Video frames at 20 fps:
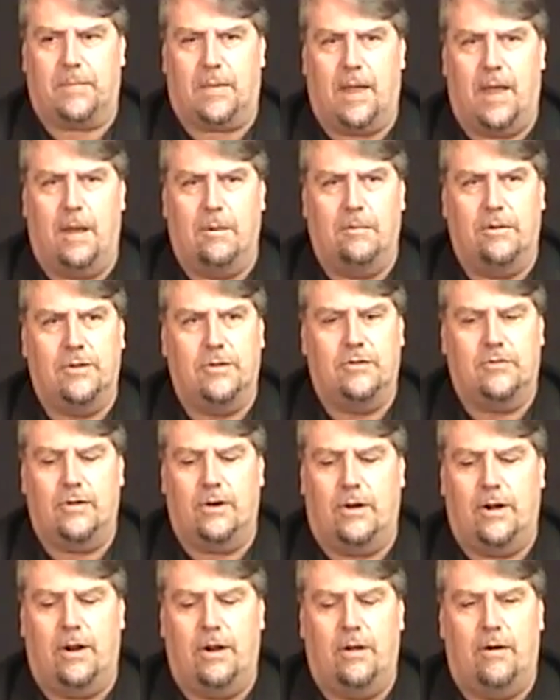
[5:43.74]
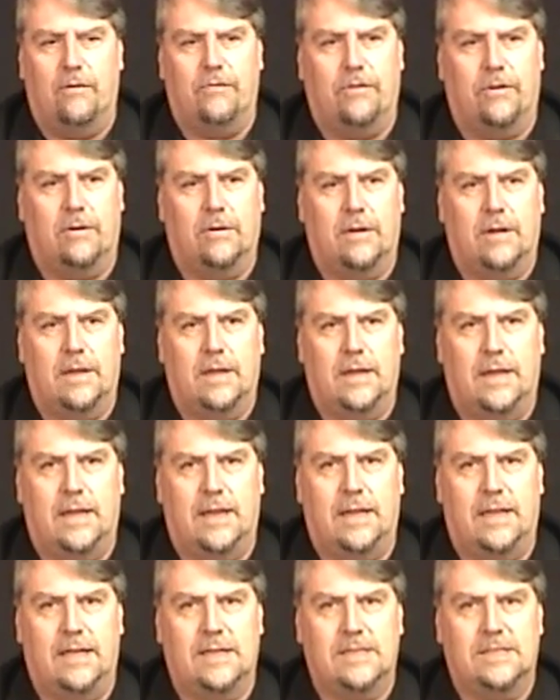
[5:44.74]
and when you turn it over,
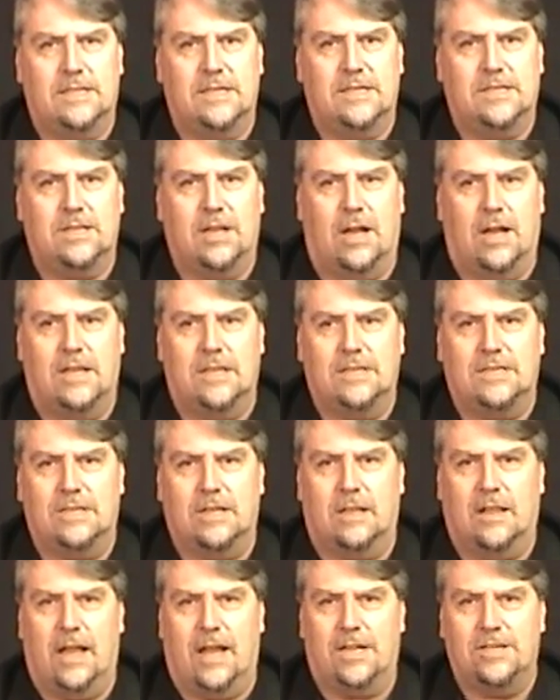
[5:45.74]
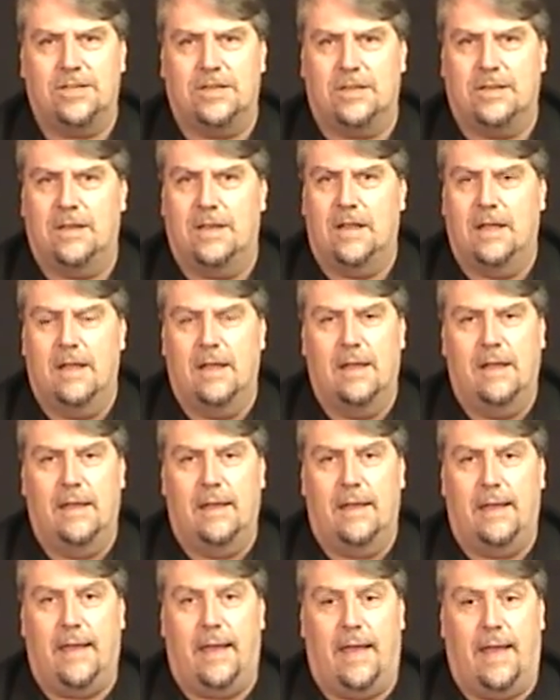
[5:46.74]
it is the signed selection,
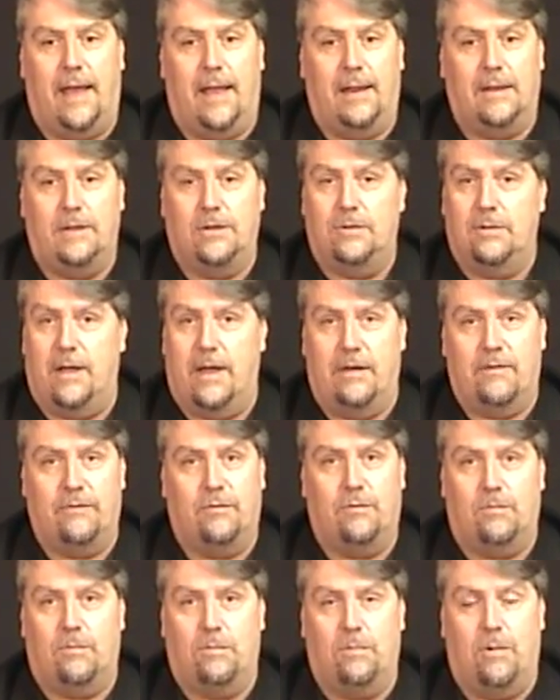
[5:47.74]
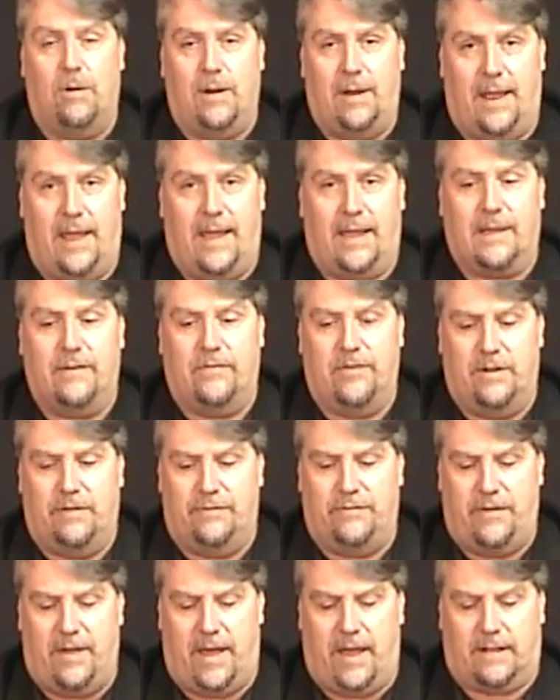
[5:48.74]
and you have one heck of an
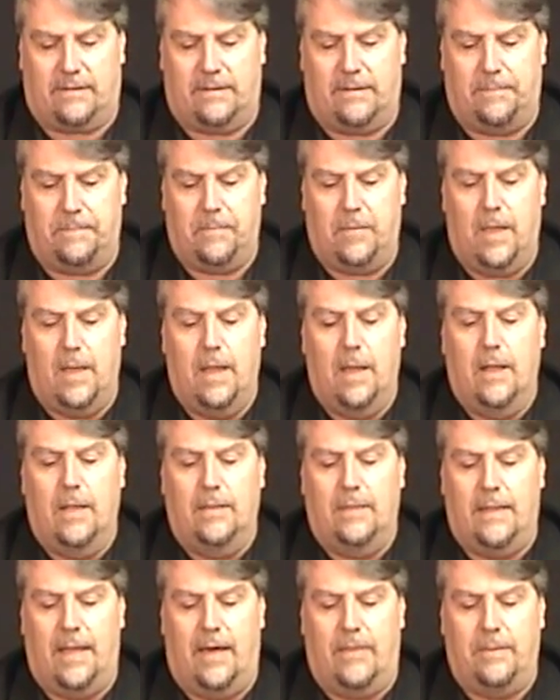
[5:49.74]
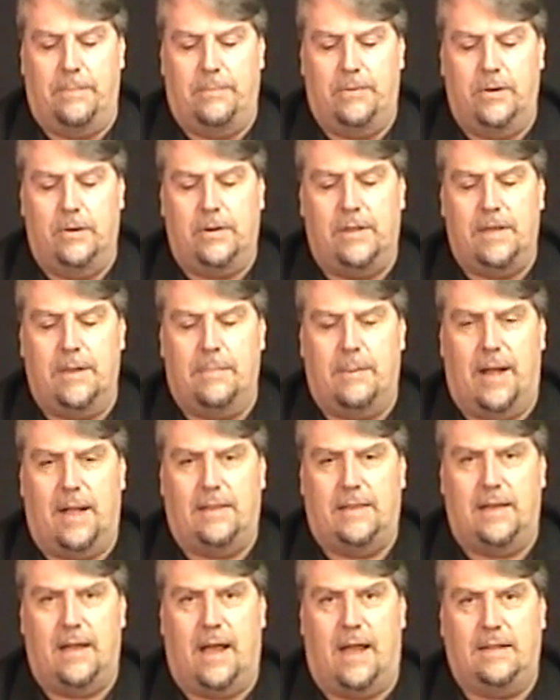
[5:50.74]
effect. Now, the beauty about
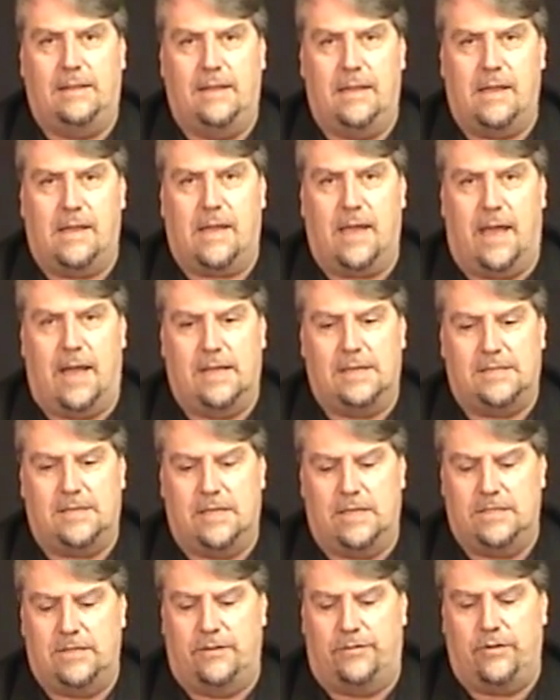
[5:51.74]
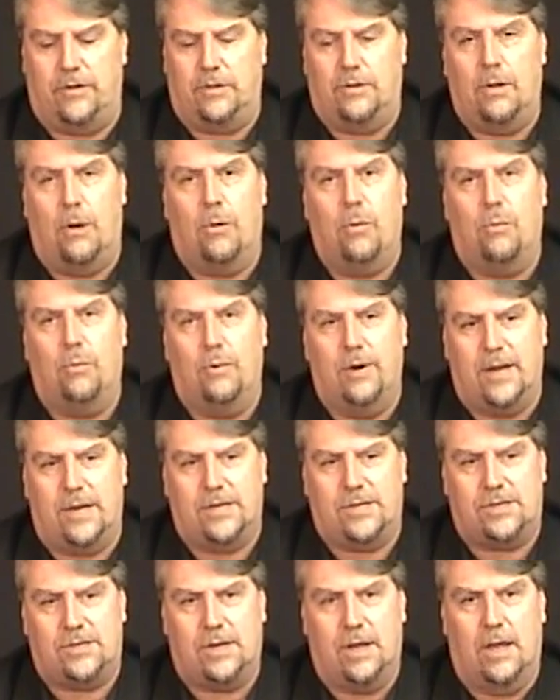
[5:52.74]
the ID case is if you don't
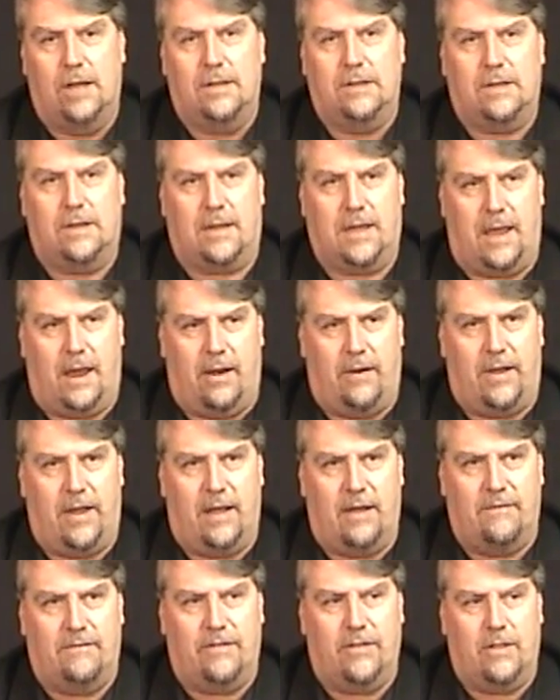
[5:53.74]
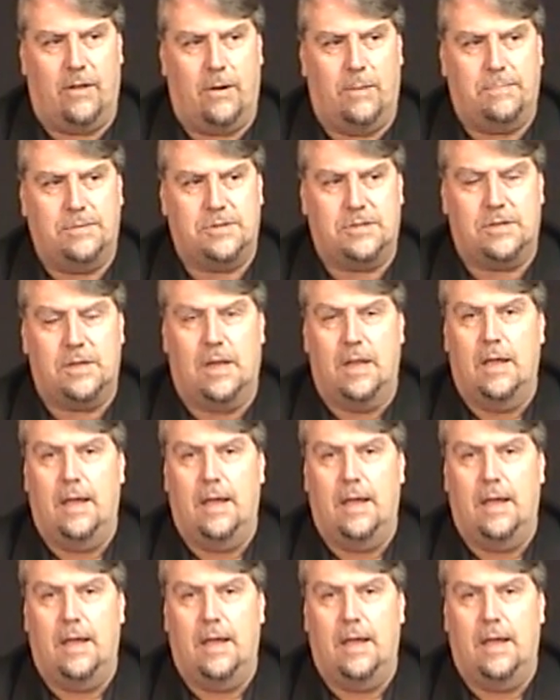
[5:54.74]
wish to carry envelopes